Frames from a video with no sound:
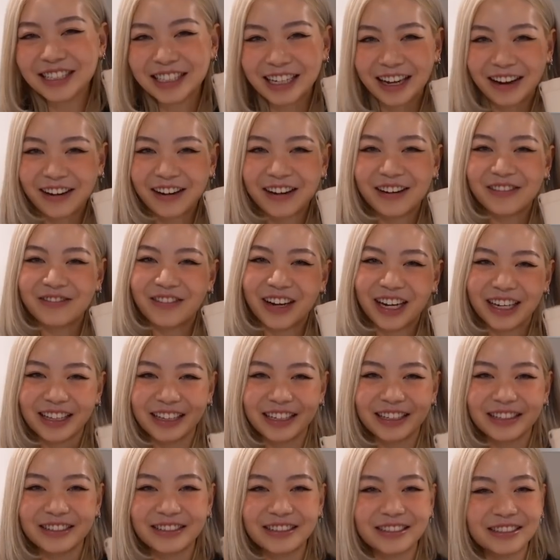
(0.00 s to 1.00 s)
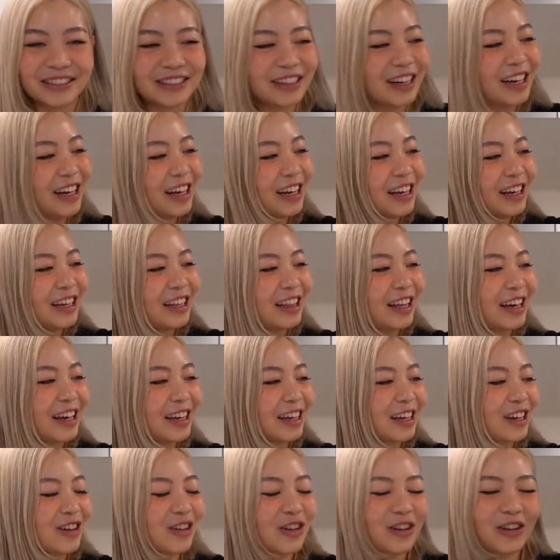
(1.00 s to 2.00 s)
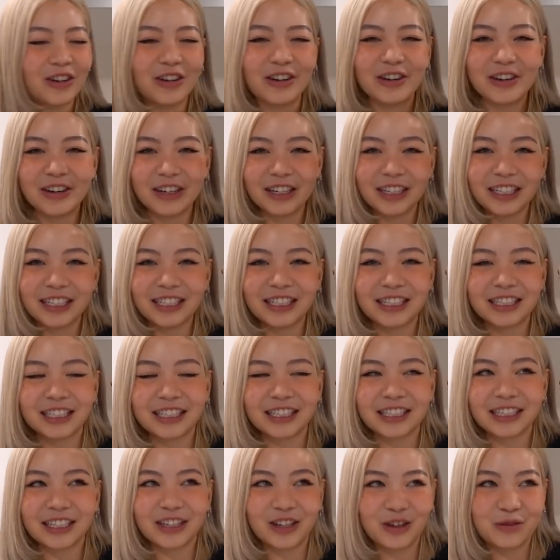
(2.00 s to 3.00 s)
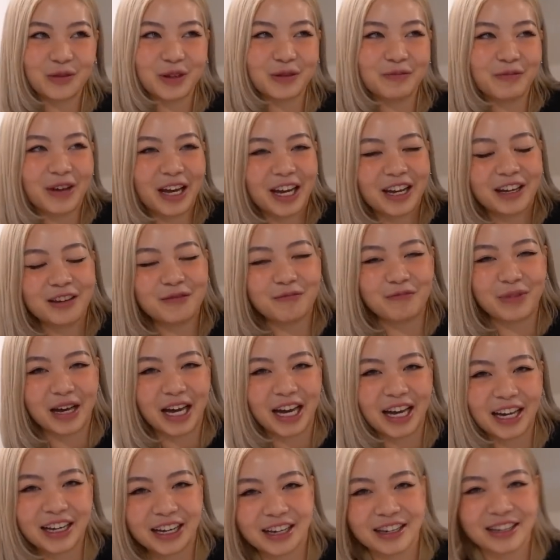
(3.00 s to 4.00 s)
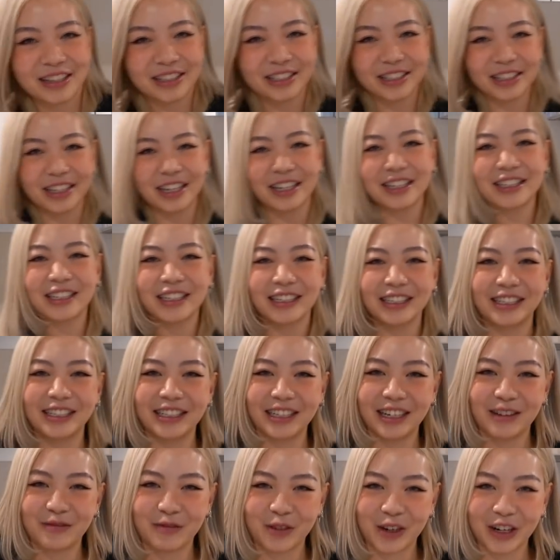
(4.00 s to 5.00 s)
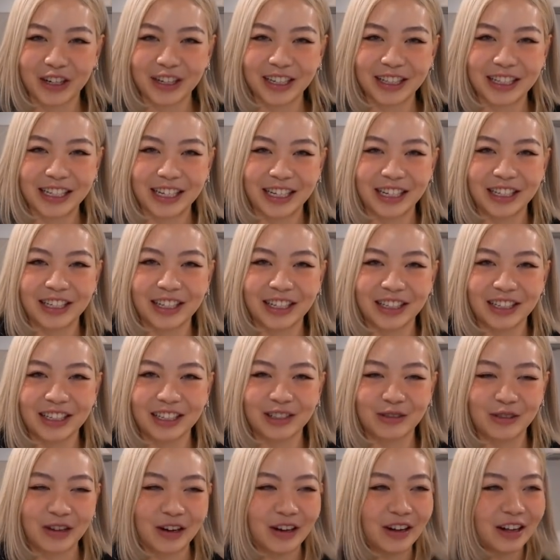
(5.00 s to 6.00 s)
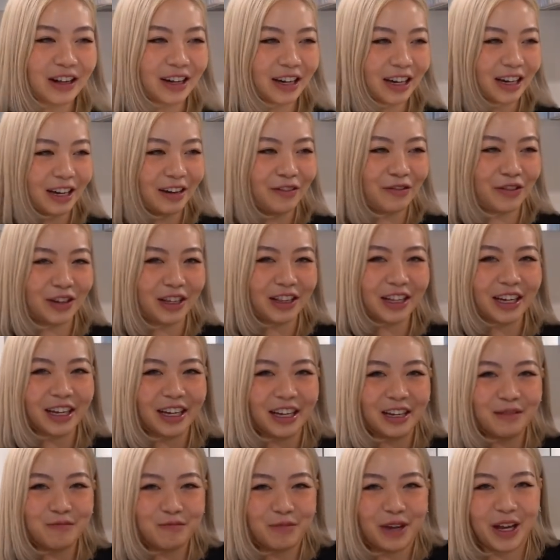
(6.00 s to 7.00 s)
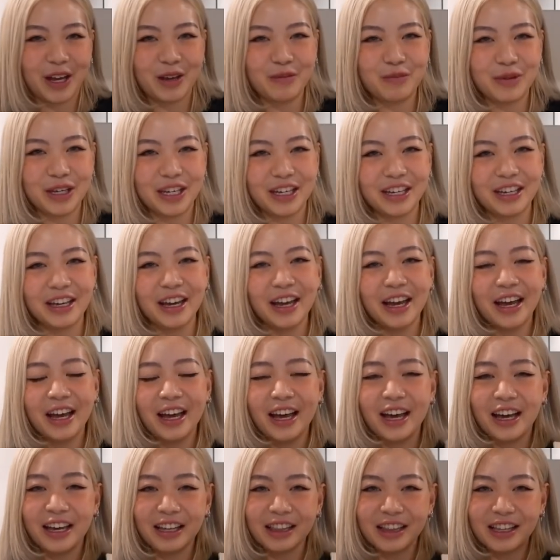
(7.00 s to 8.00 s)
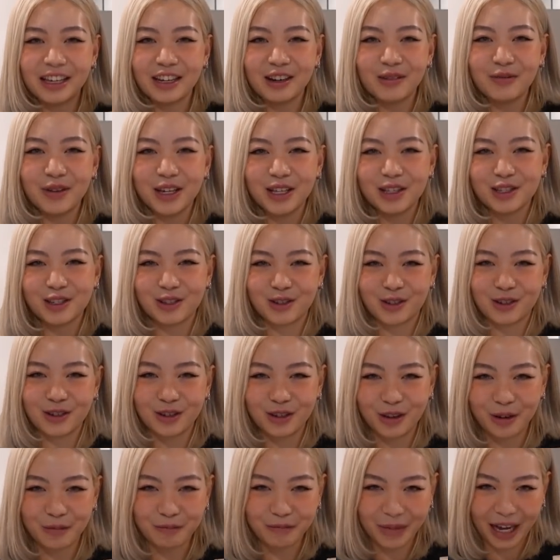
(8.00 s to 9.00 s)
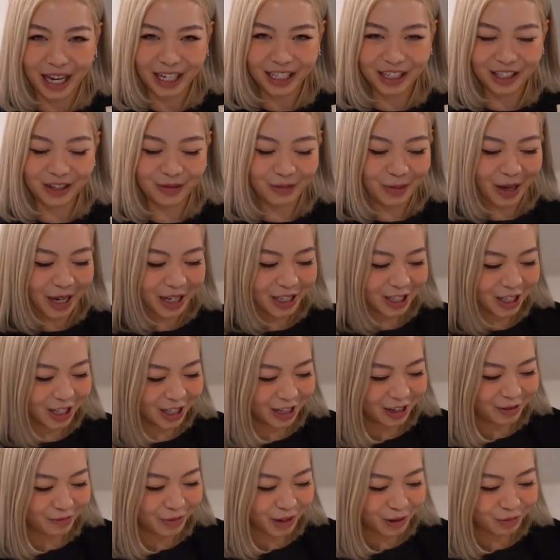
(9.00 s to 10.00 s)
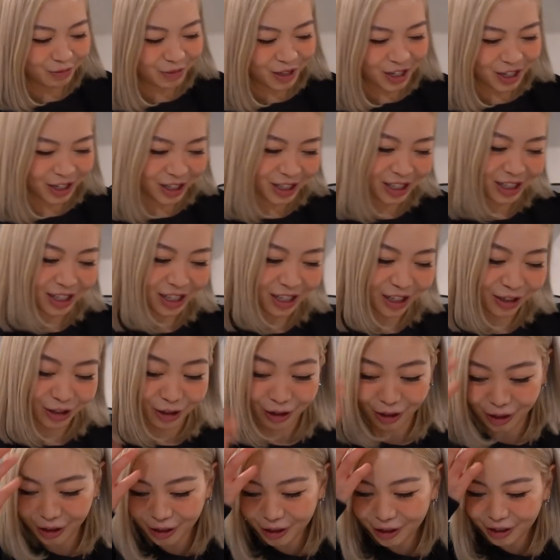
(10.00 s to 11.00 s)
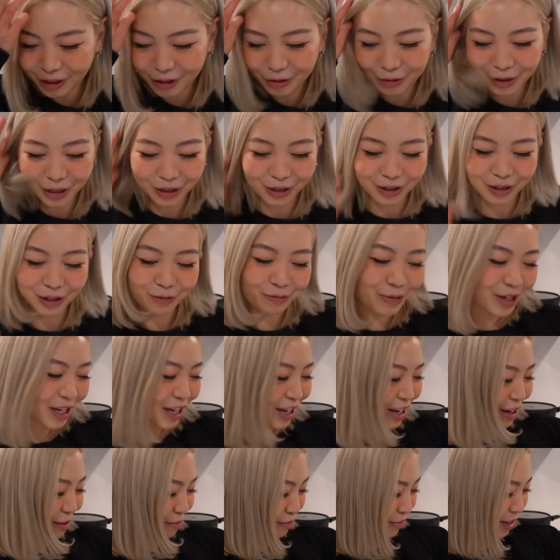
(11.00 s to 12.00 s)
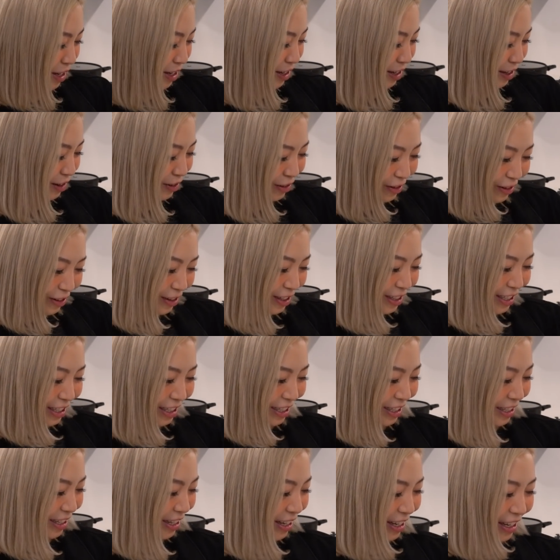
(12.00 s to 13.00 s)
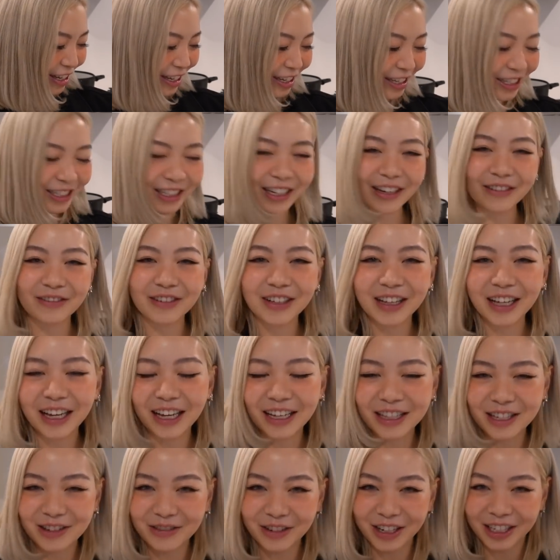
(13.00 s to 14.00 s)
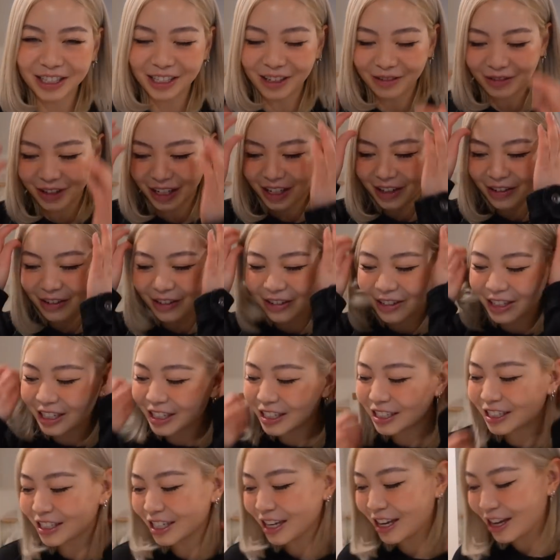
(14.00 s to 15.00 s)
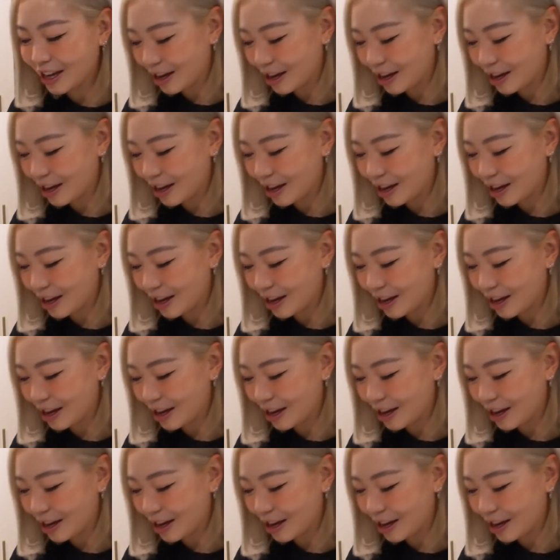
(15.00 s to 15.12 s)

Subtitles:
was carrying my little like KAWS human made bag, and as you guys can see, I'm wearing the t-shirt as well. I feel like it may be a little bit too matchy-matchy, but because, you know, we're gonna pick up a KAWS sneakers, I feel I had to wear something KAWS.